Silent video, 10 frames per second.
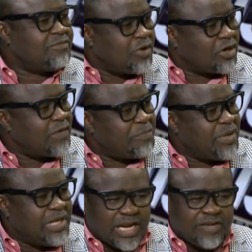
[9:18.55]
court of
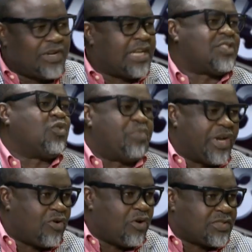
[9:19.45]
appeal and even at the Supreme
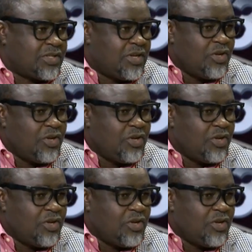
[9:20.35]
Court.